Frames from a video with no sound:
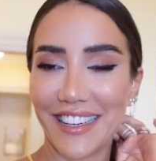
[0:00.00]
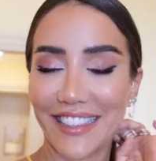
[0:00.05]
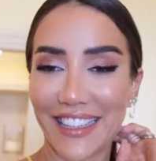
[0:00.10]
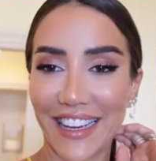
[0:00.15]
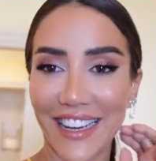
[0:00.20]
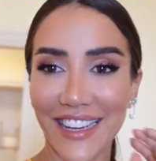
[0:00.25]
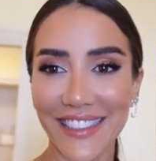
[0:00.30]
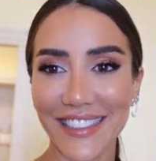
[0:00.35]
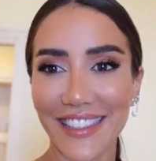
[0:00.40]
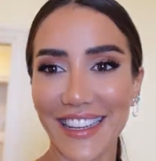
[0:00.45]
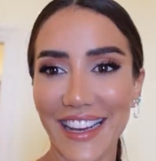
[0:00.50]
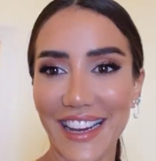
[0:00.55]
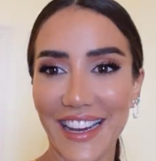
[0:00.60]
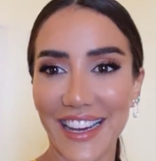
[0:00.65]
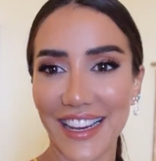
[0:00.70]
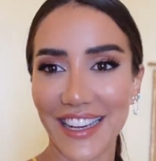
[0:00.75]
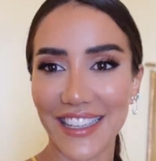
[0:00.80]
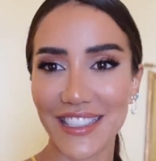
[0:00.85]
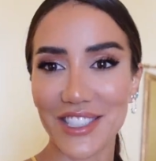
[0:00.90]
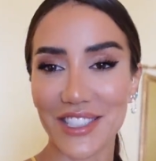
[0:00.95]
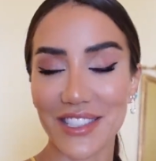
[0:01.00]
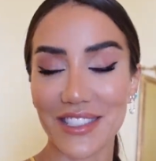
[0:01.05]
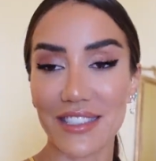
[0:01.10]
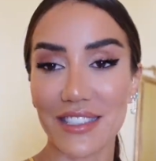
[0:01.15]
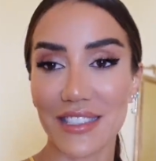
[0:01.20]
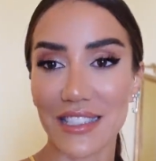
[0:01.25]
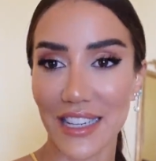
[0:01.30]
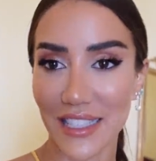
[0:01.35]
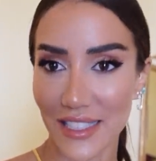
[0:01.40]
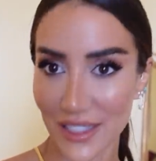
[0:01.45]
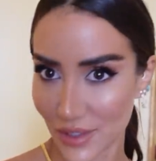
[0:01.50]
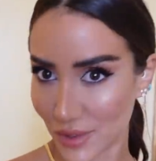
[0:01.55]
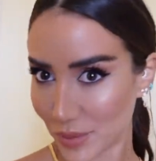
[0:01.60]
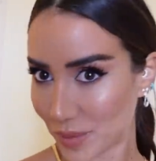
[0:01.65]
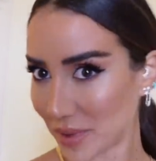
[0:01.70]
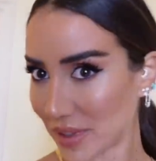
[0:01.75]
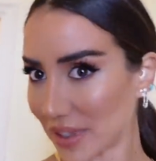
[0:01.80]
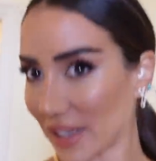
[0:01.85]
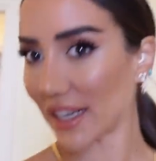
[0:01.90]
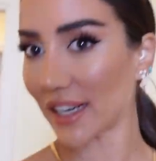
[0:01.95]
Then I just decided to
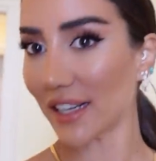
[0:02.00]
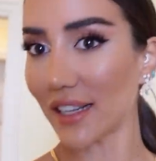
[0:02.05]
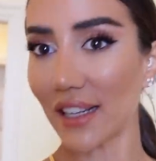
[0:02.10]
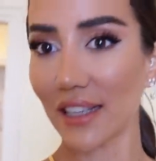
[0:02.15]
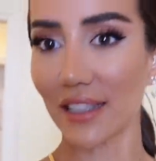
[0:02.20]
put a hair